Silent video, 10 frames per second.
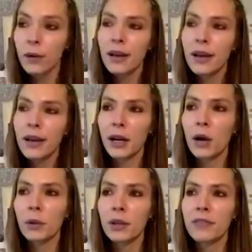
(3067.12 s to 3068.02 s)
I got
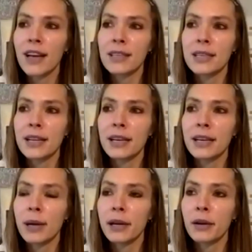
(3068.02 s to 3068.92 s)
really fascinated by